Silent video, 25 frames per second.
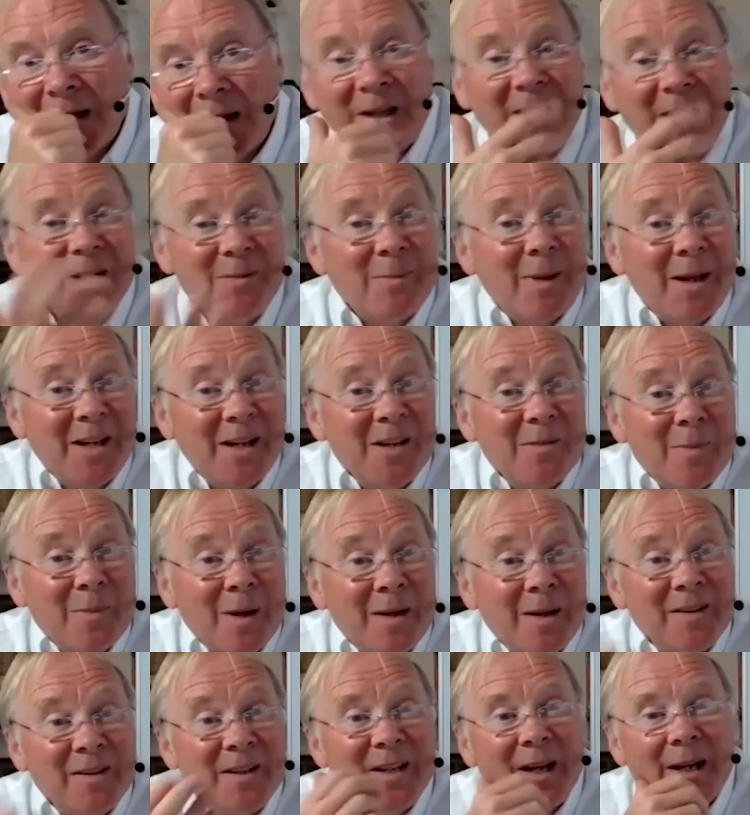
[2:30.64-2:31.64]
I'll keep making
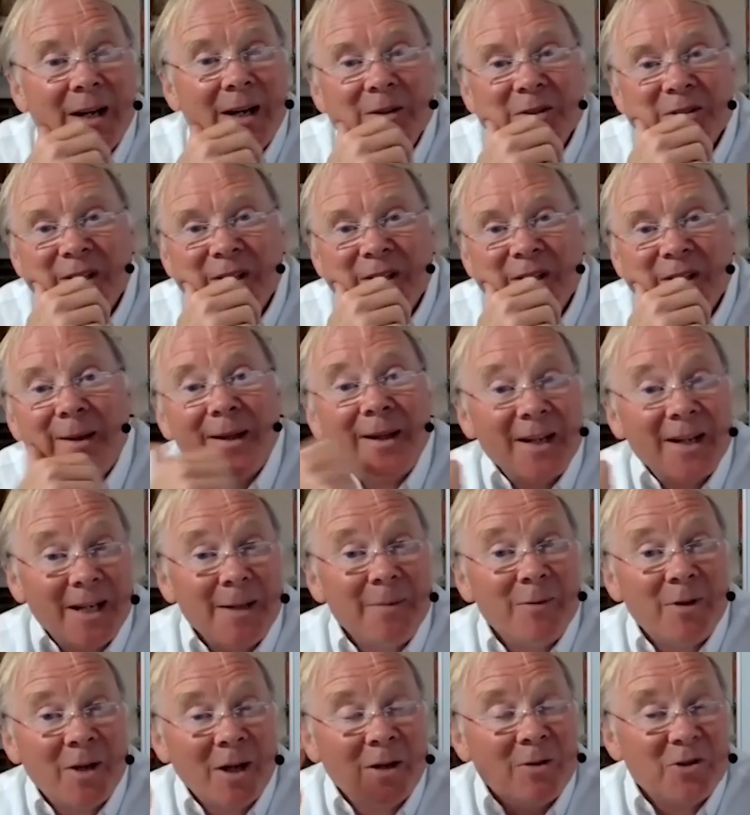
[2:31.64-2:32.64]
my videos, and I'm going to
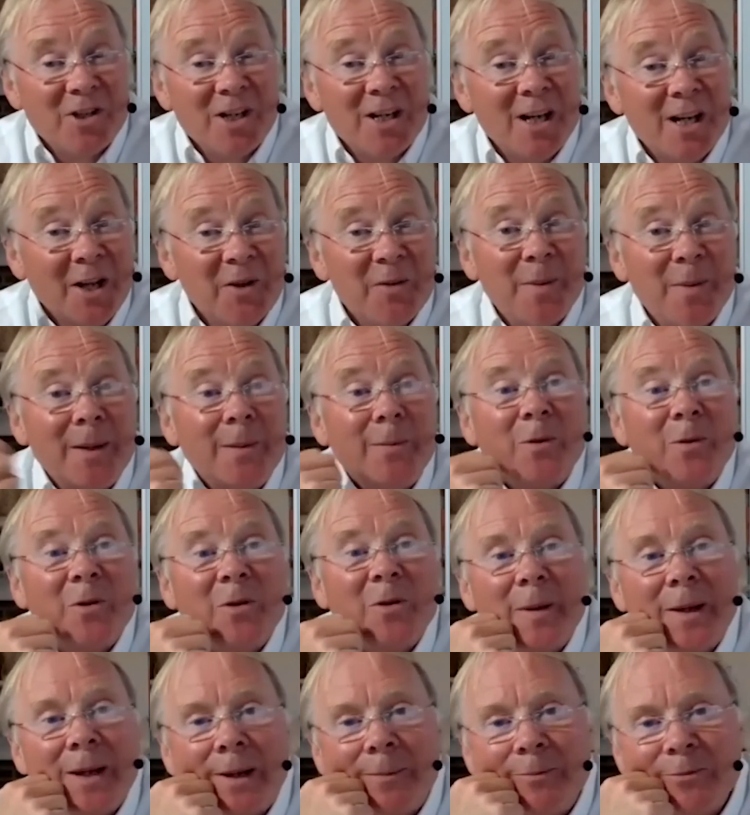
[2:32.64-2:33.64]
keep coaching other people
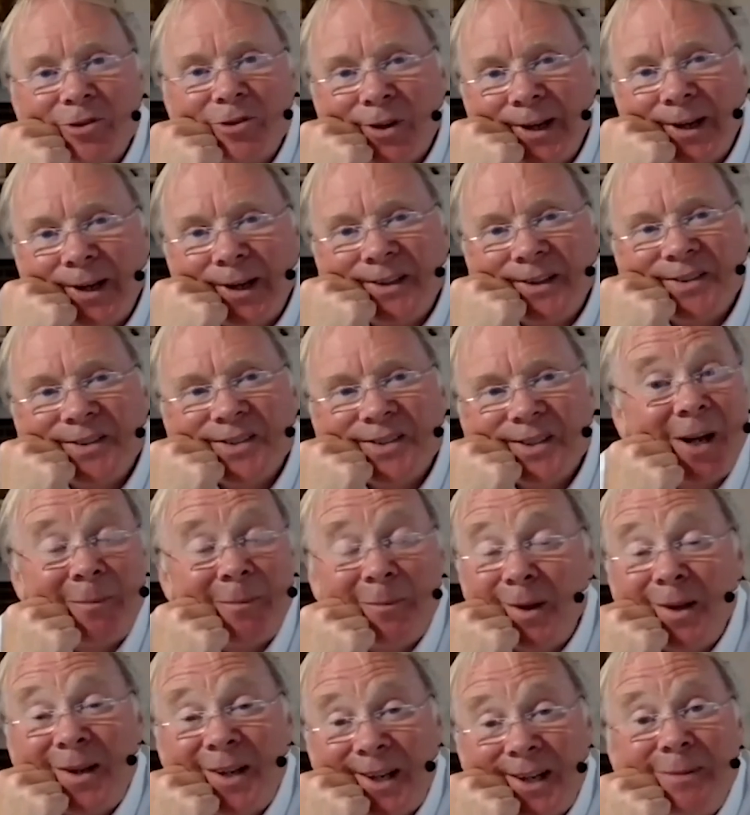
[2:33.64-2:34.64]
to become trainers.
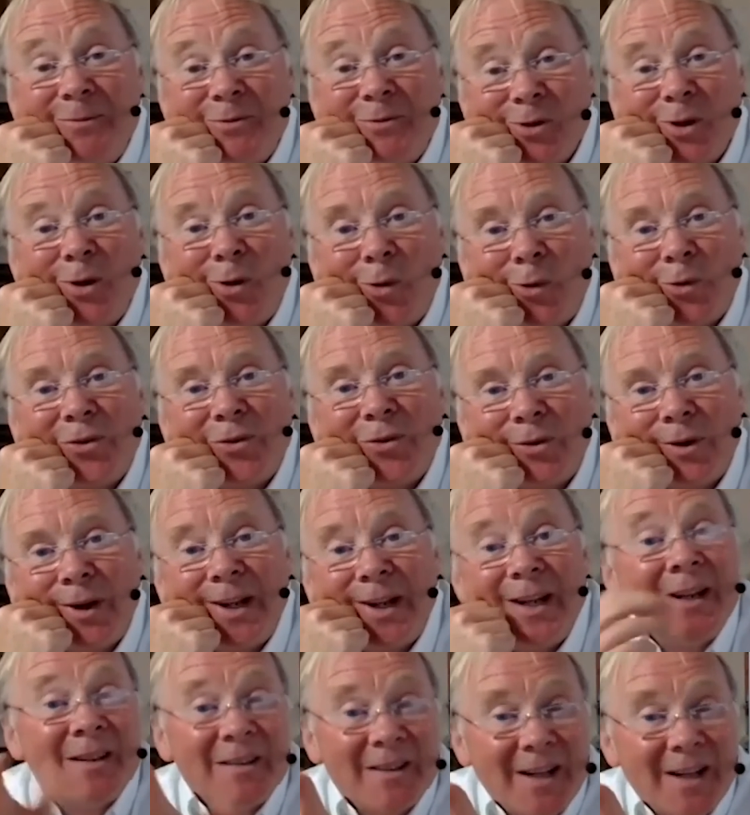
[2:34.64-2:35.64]
I'm going to keep doing all
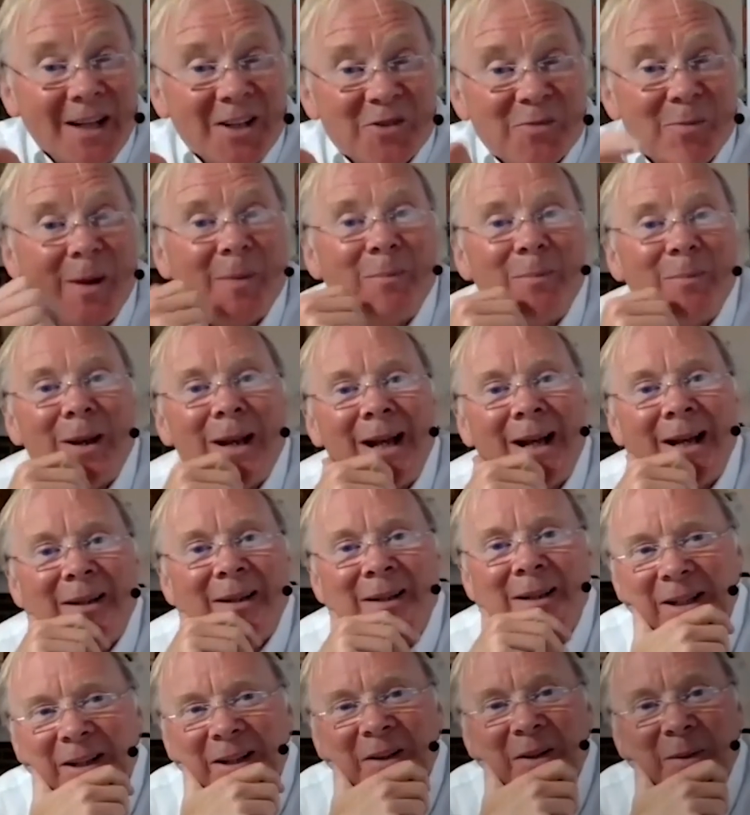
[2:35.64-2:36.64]
three. That's my
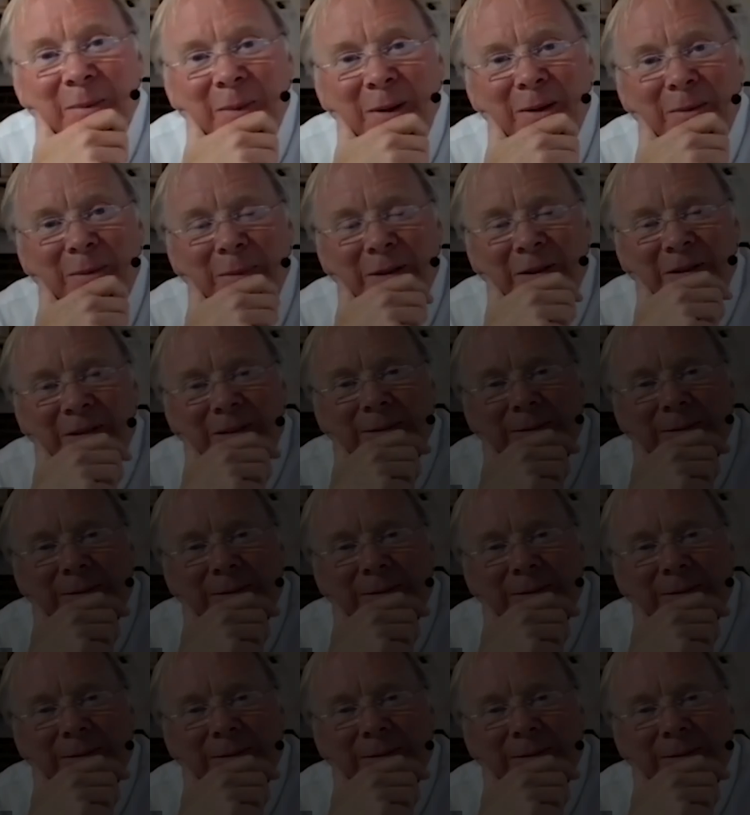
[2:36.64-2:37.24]
plan at the moment.